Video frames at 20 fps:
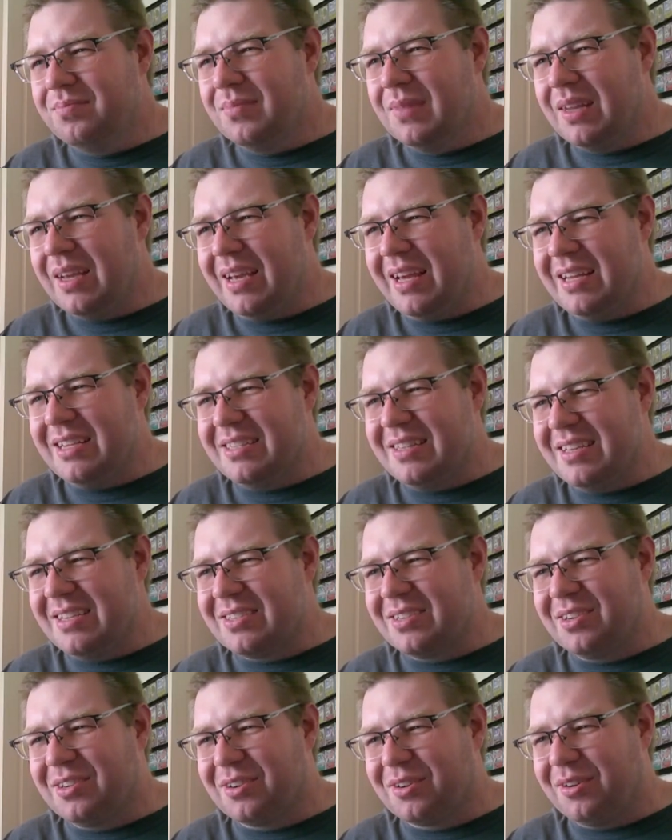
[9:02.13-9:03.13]
is this
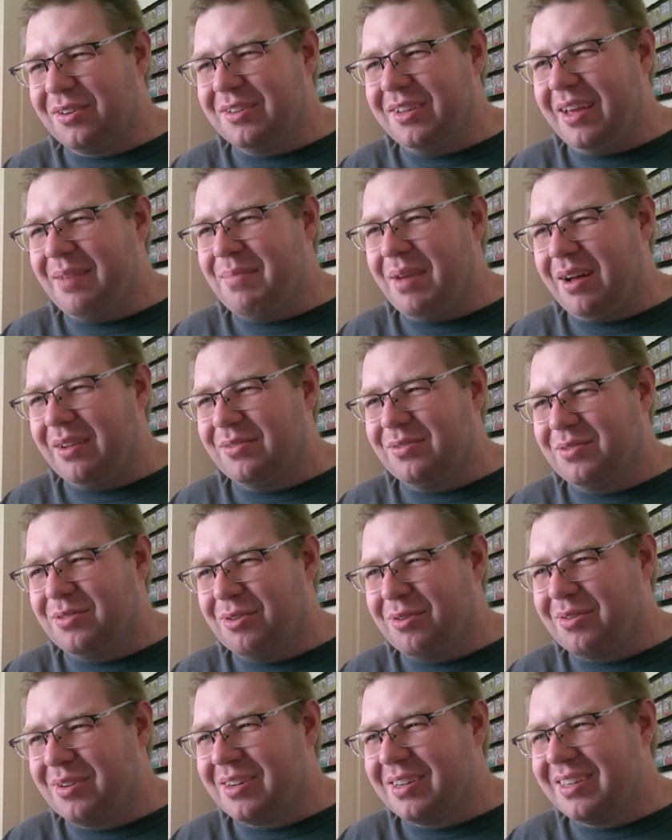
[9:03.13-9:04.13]
girl named
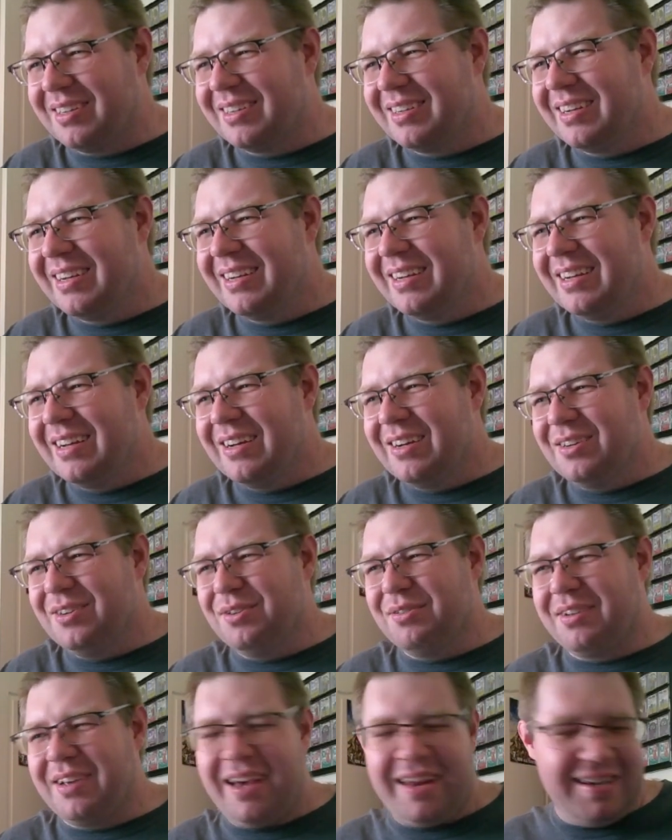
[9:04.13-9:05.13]
Eldora, who
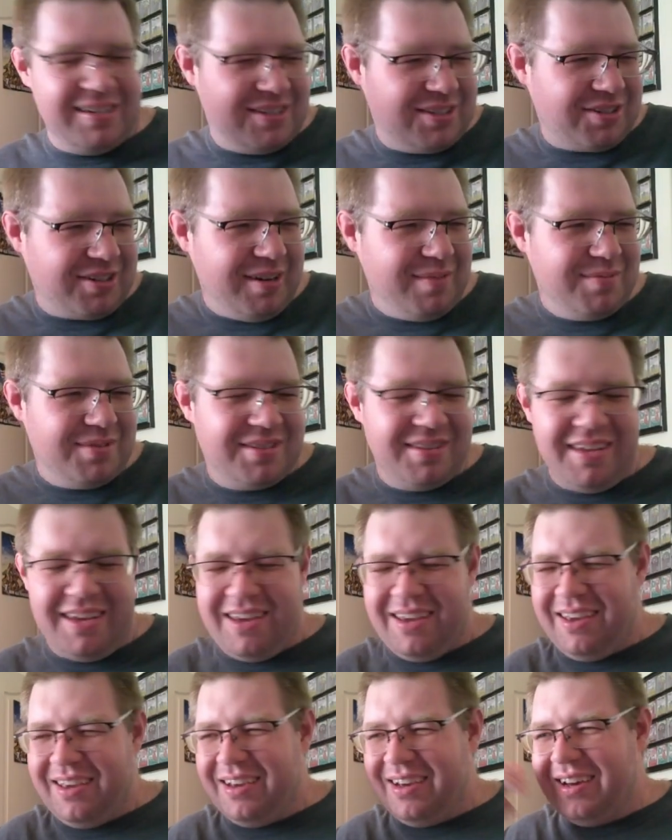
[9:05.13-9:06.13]
kind of screams
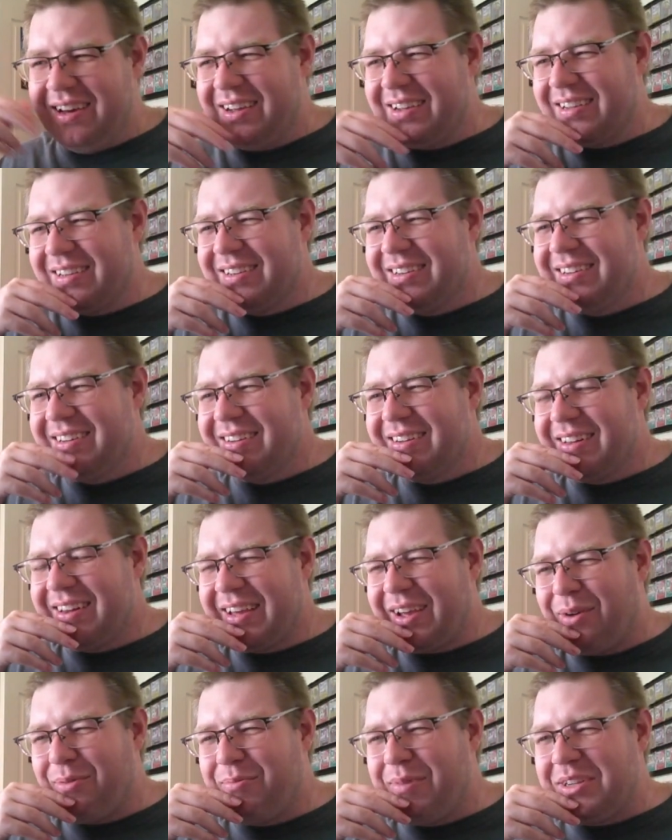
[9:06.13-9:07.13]

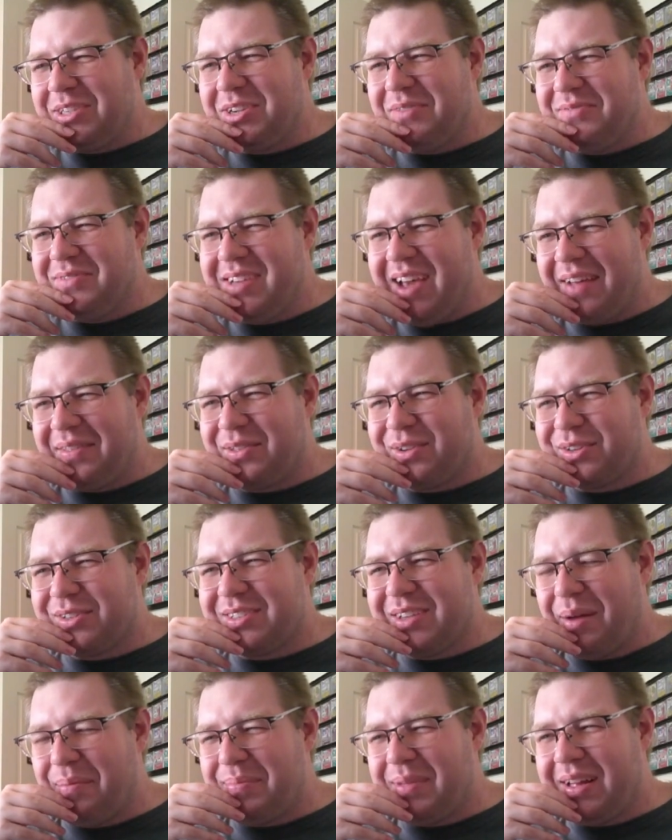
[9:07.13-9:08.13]
like a witch of death or
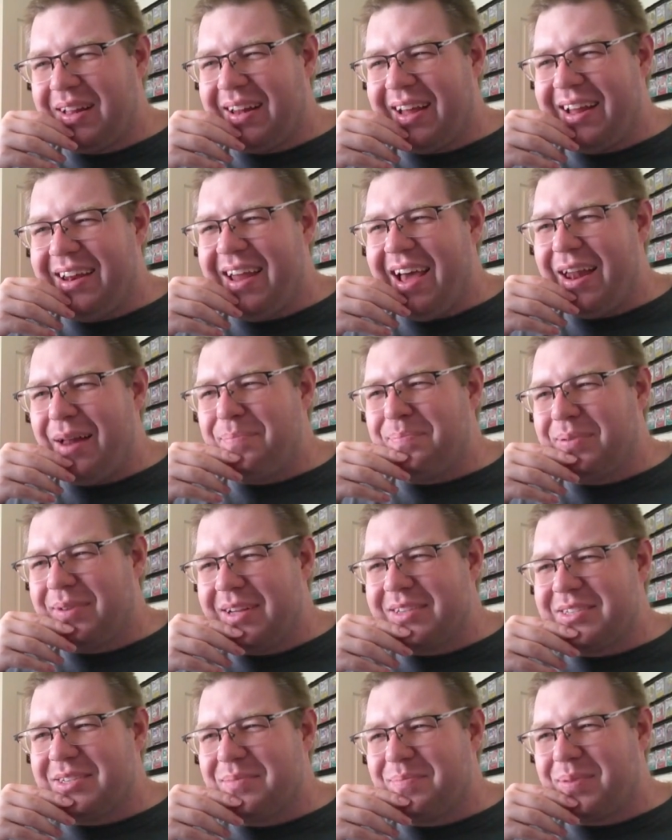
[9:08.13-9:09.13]
something, like not a
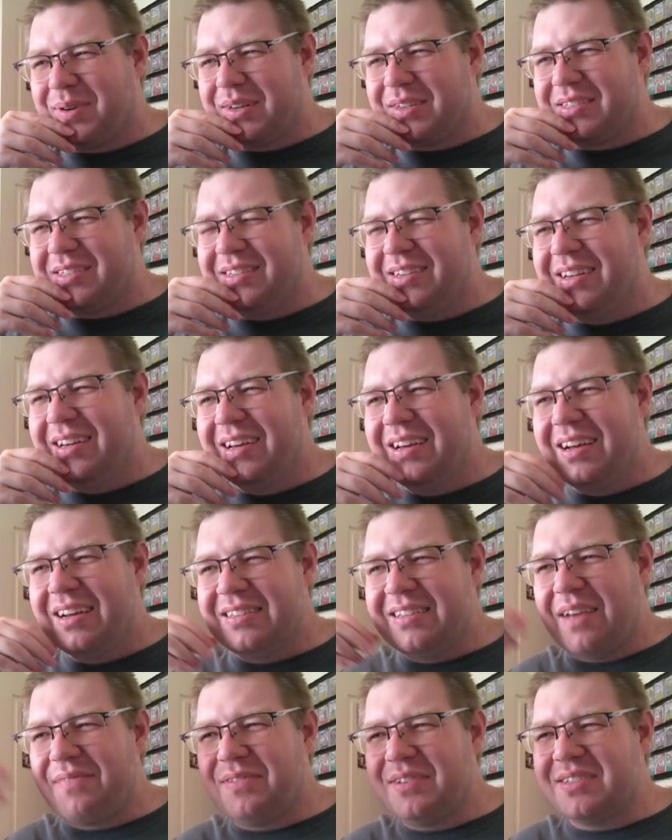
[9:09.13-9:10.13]
pleasant person.
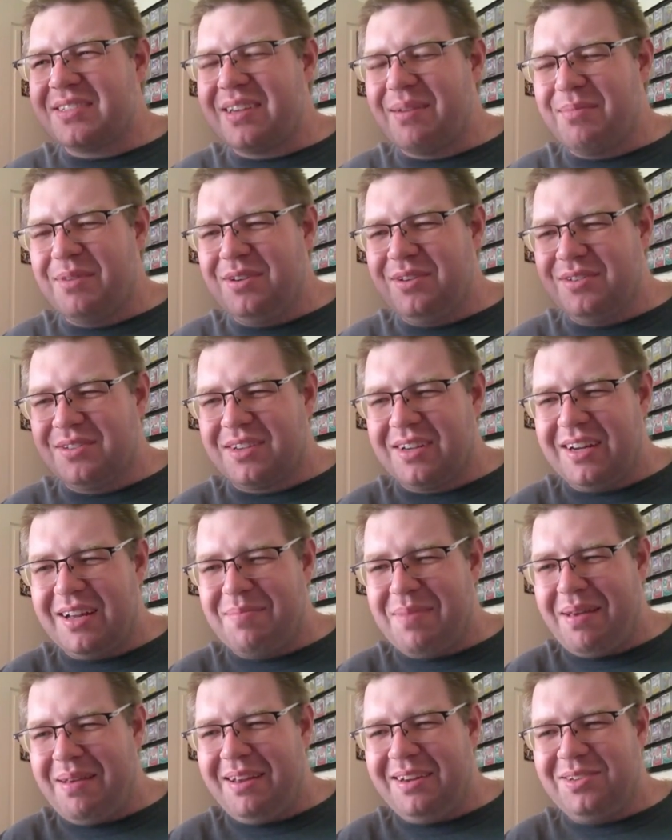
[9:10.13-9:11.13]
Definitely someone who's going to
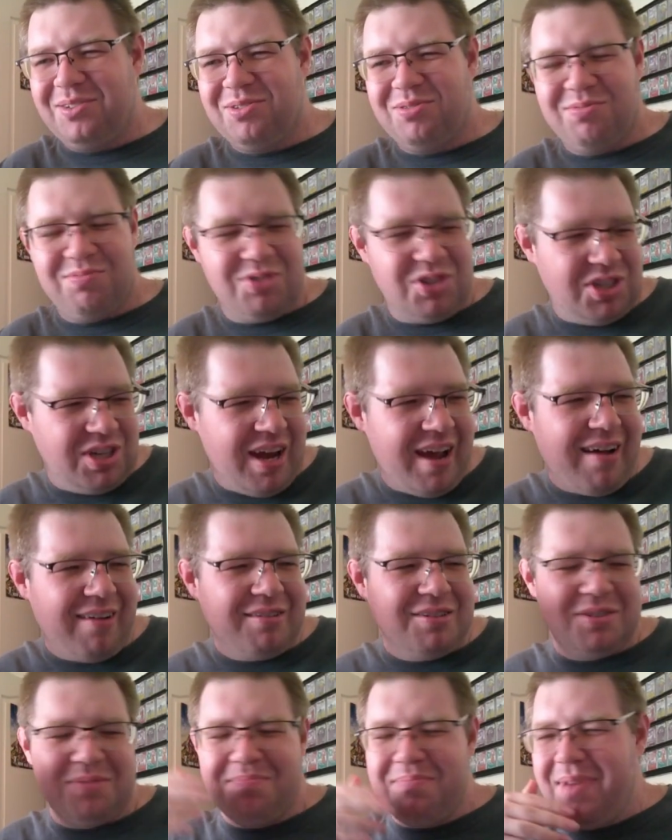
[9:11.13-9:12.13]
maybe
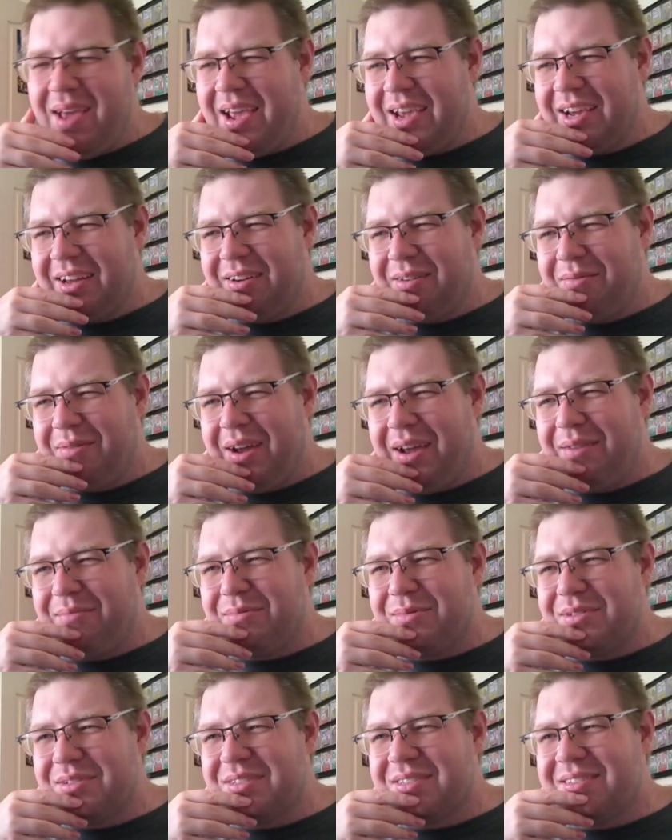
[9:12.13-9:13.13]
challenge Meg in a way.
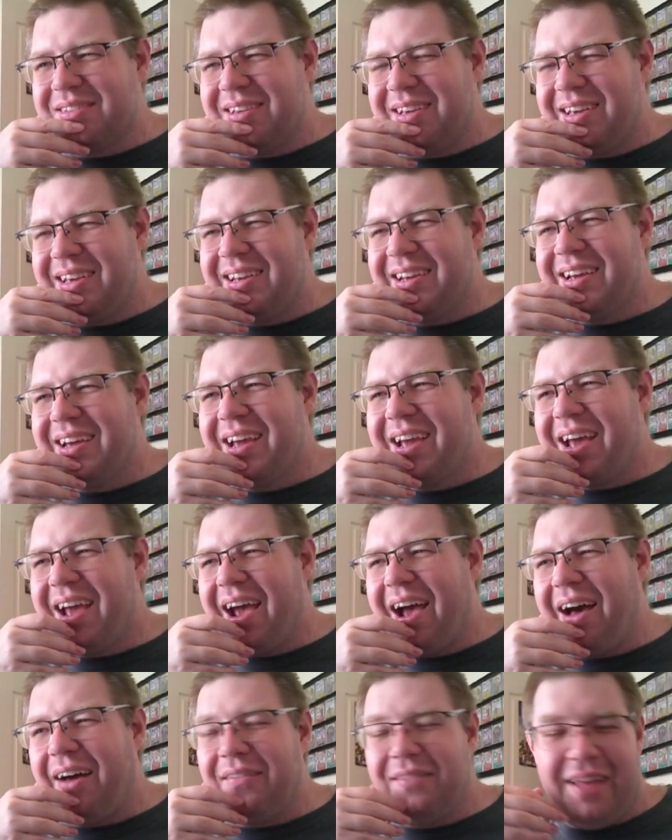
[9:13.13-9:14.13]
We'll see
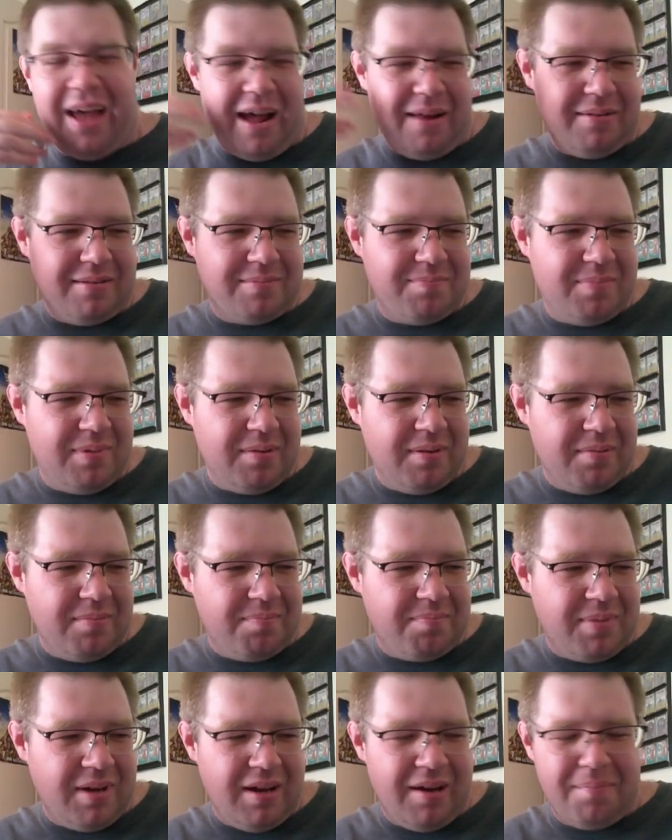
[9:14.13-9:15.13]
how that
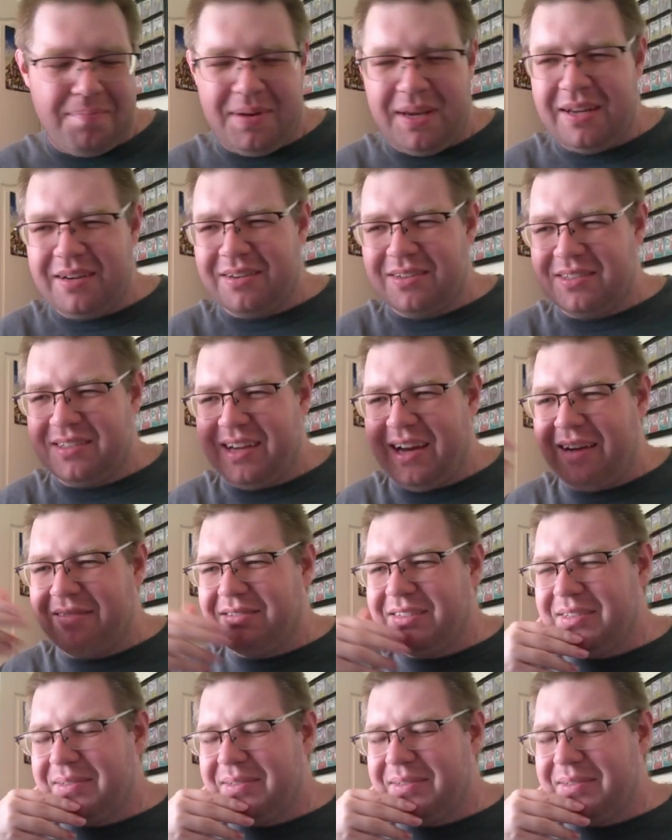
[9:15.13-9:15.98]
peters out.